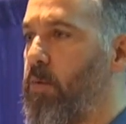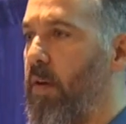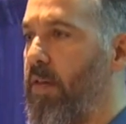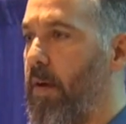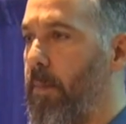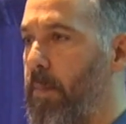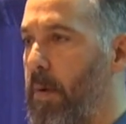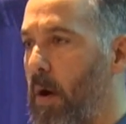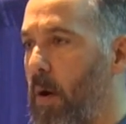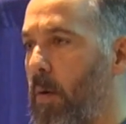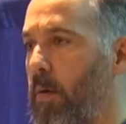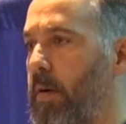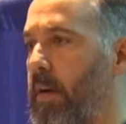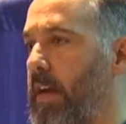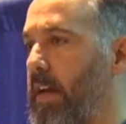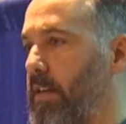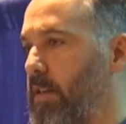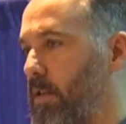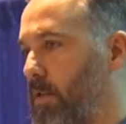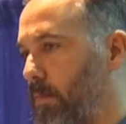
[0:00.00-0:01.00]
when the
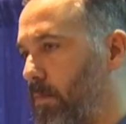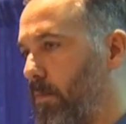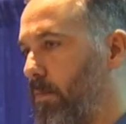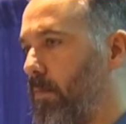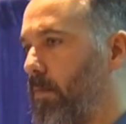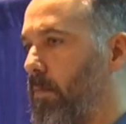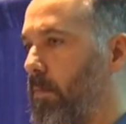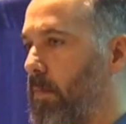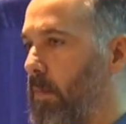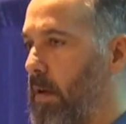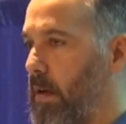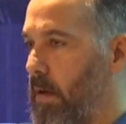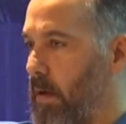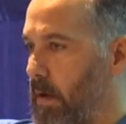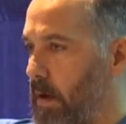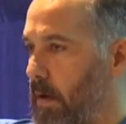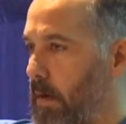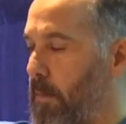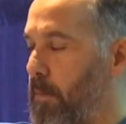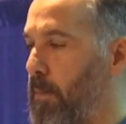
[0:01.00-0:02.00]
boat is
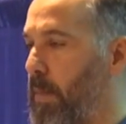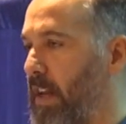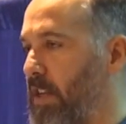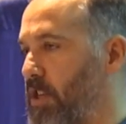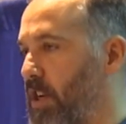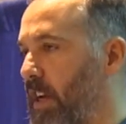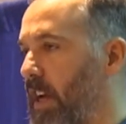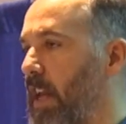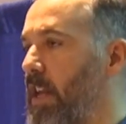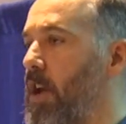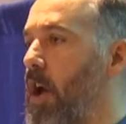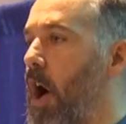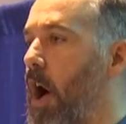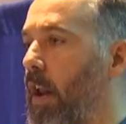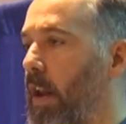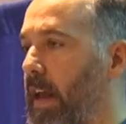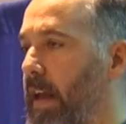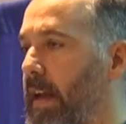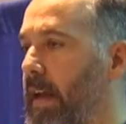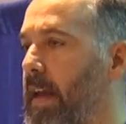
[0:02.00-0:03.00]
pitching and
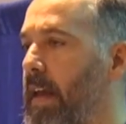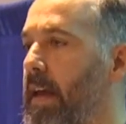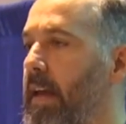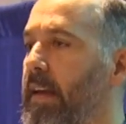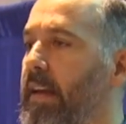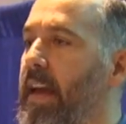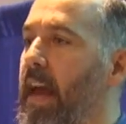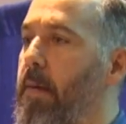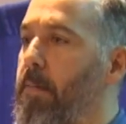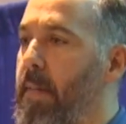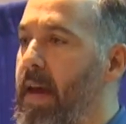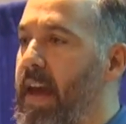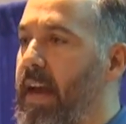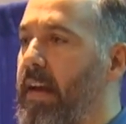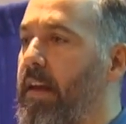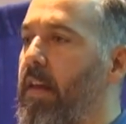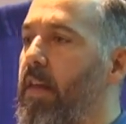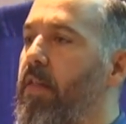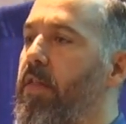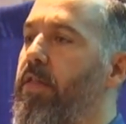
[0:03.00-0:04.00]
yawing can
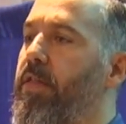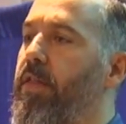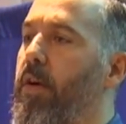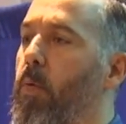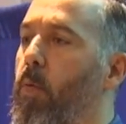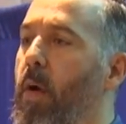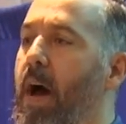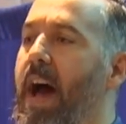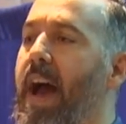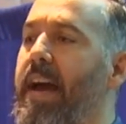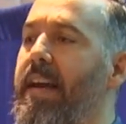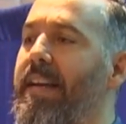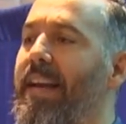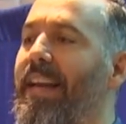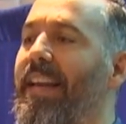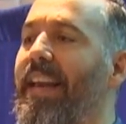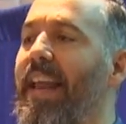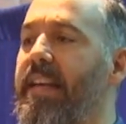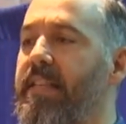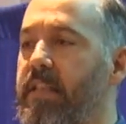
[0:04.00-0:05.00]
make the ride
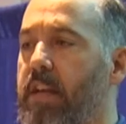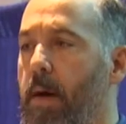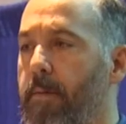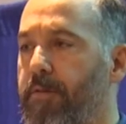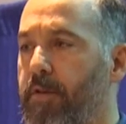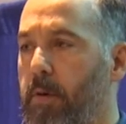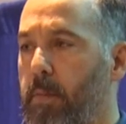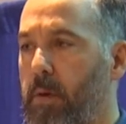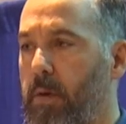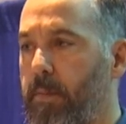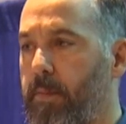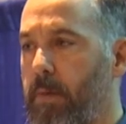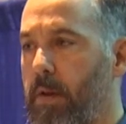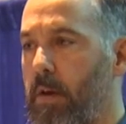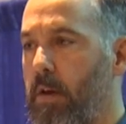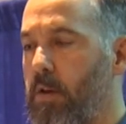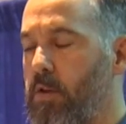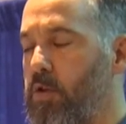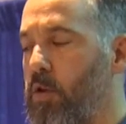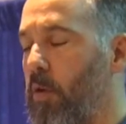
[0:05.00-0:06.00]
less comfortable.
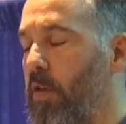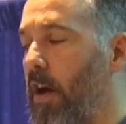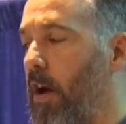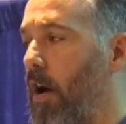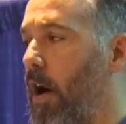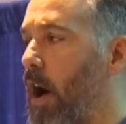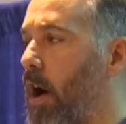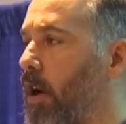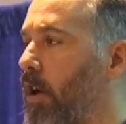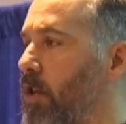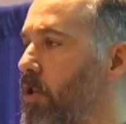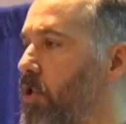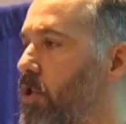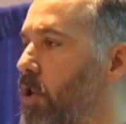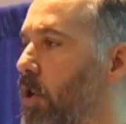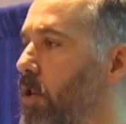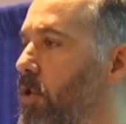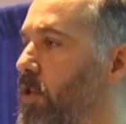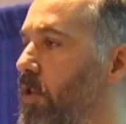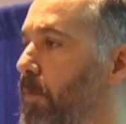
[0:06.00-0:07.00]
So there are
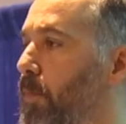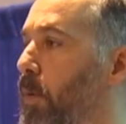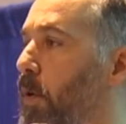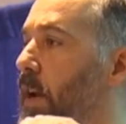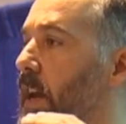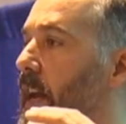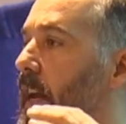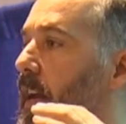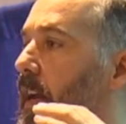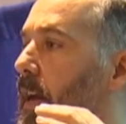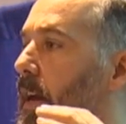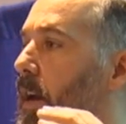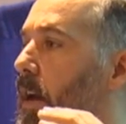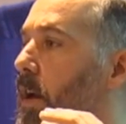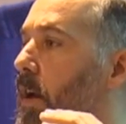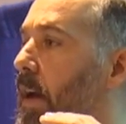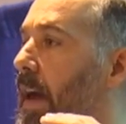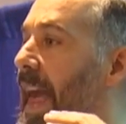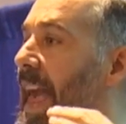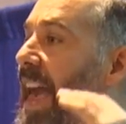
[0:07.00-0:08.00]
concerns of putting
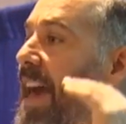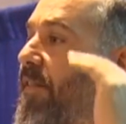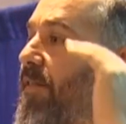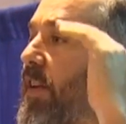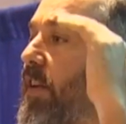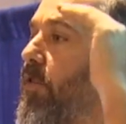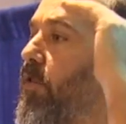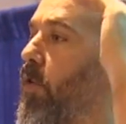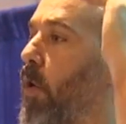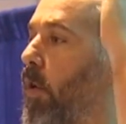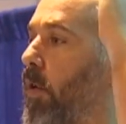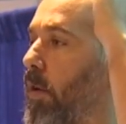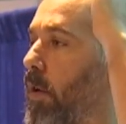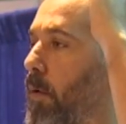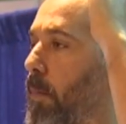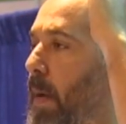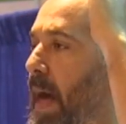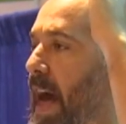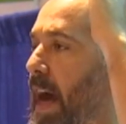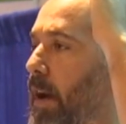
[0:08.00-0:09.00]
heavy
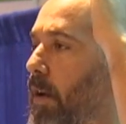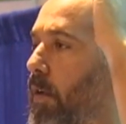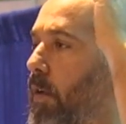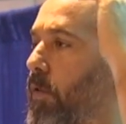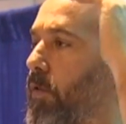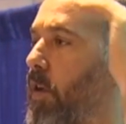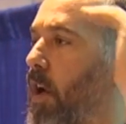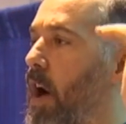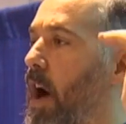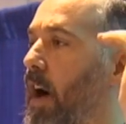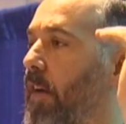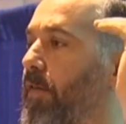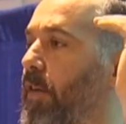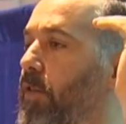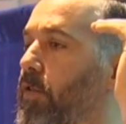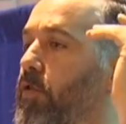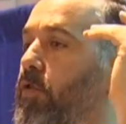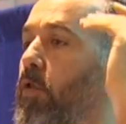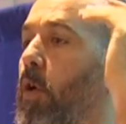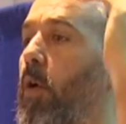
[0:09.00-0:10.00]
solar panels off
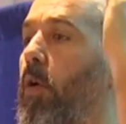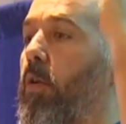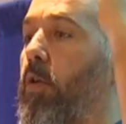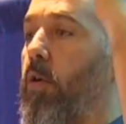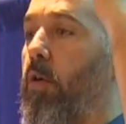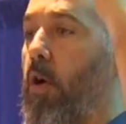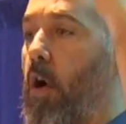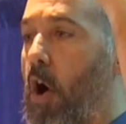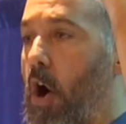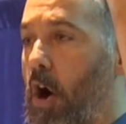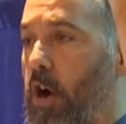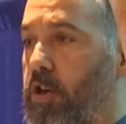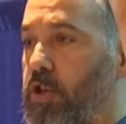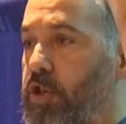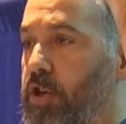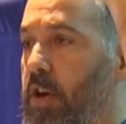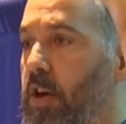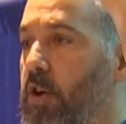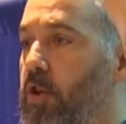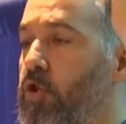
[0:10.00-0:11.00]
a solar
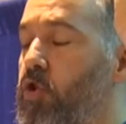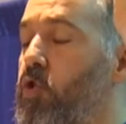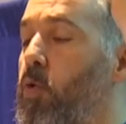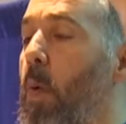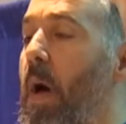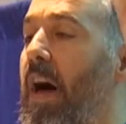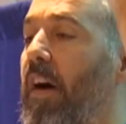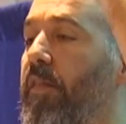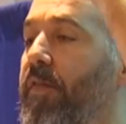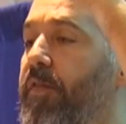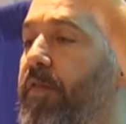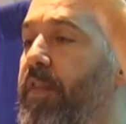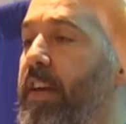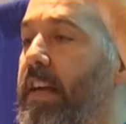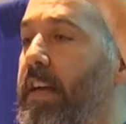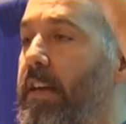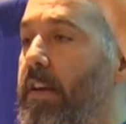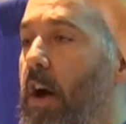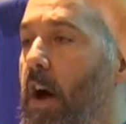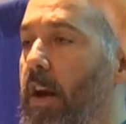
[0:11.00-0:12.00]
arch 12
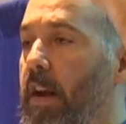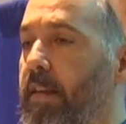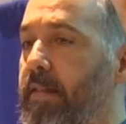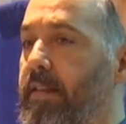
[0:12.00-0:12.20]
feet on a